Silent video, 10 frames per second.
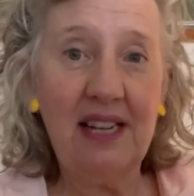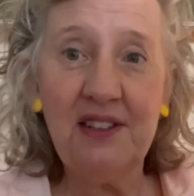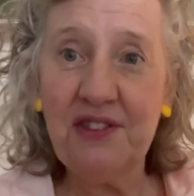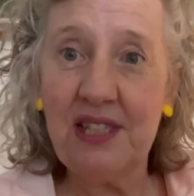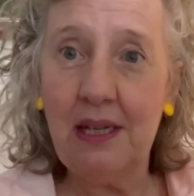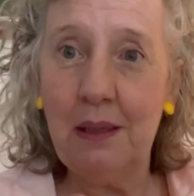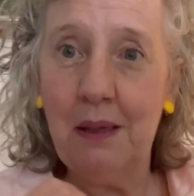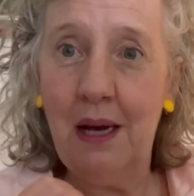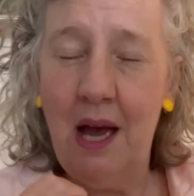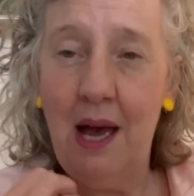is
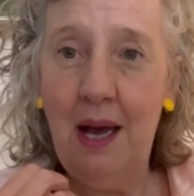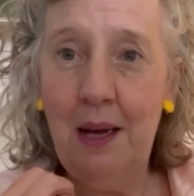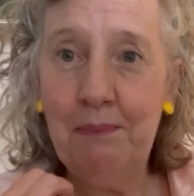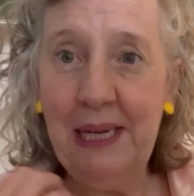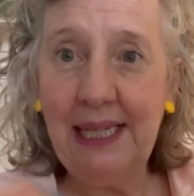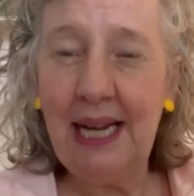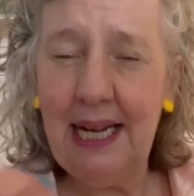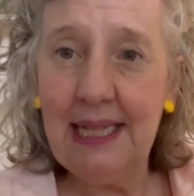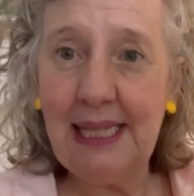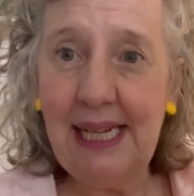a
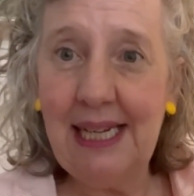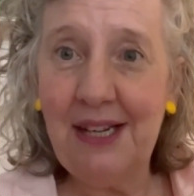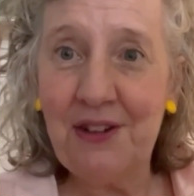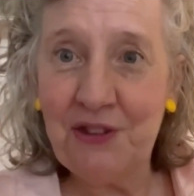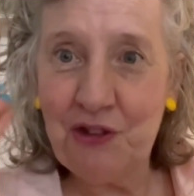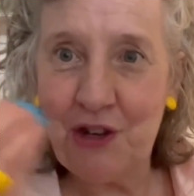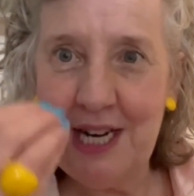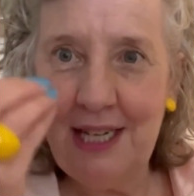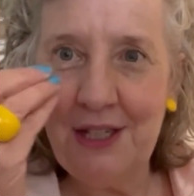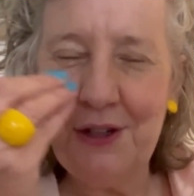Bengali
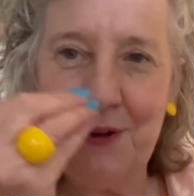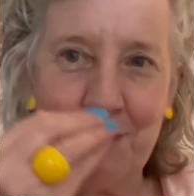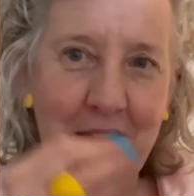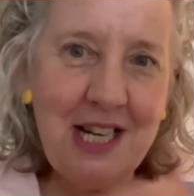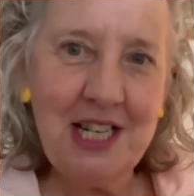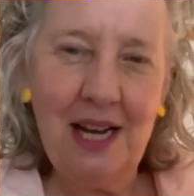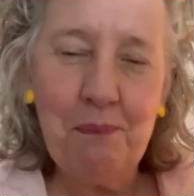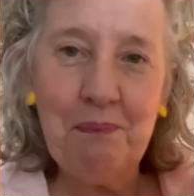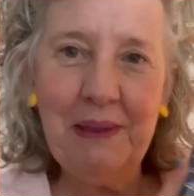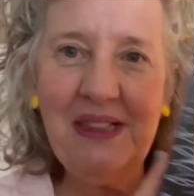Australian writer,
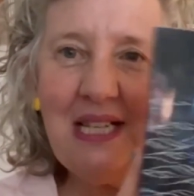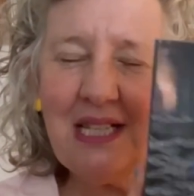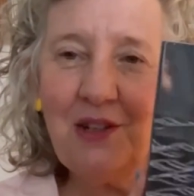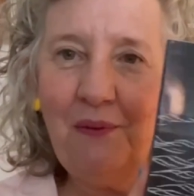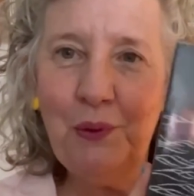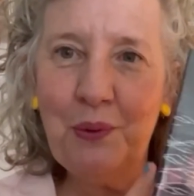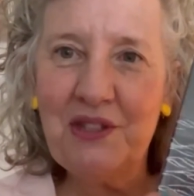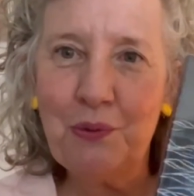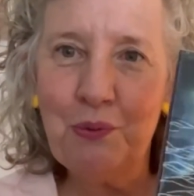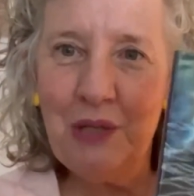but this novel was
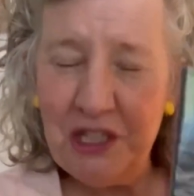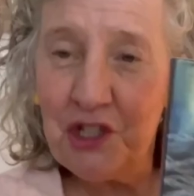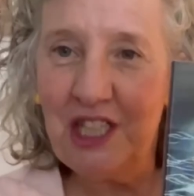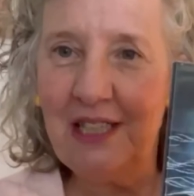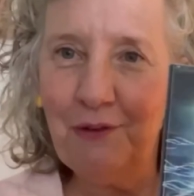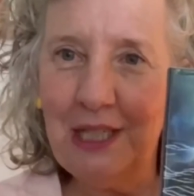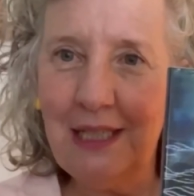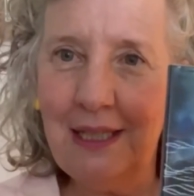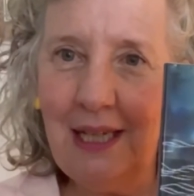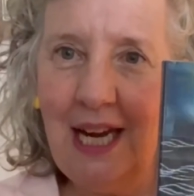originally
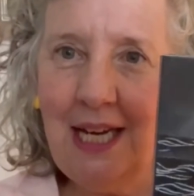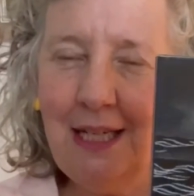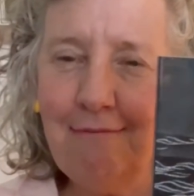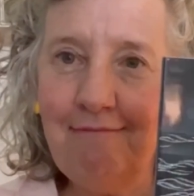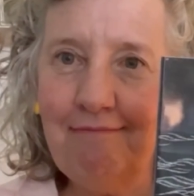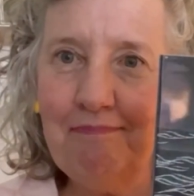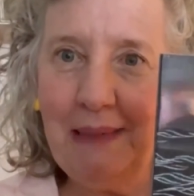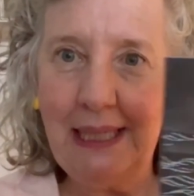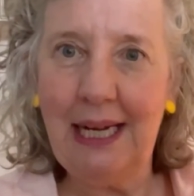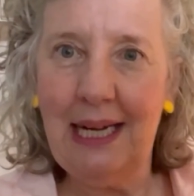written in
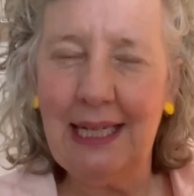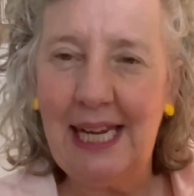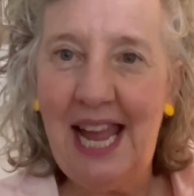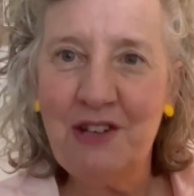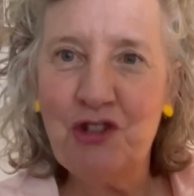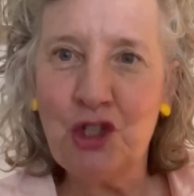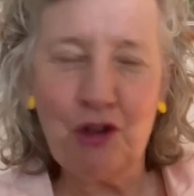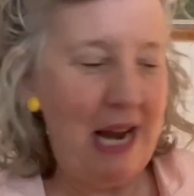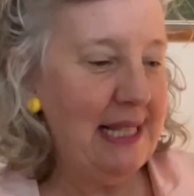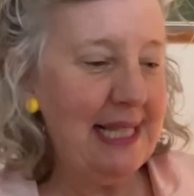Bengali and
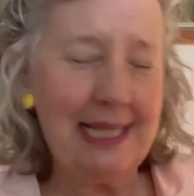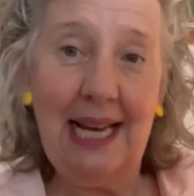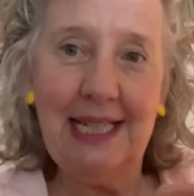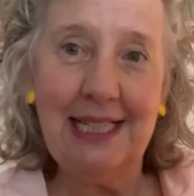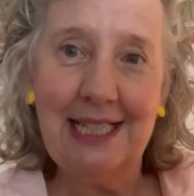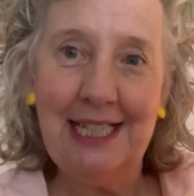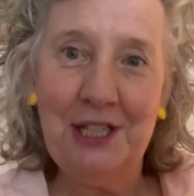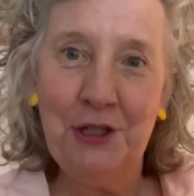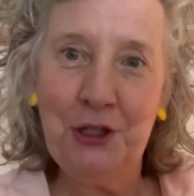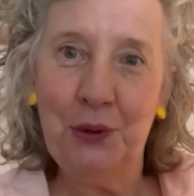translated
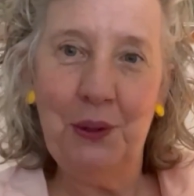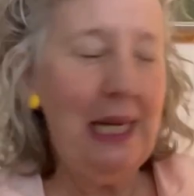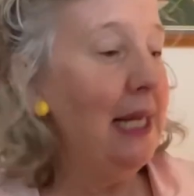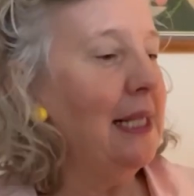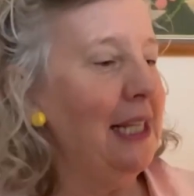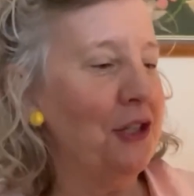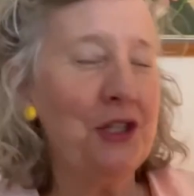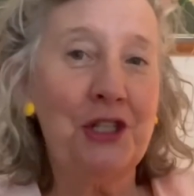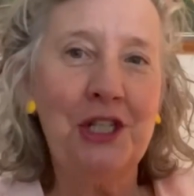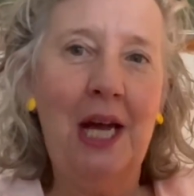into English.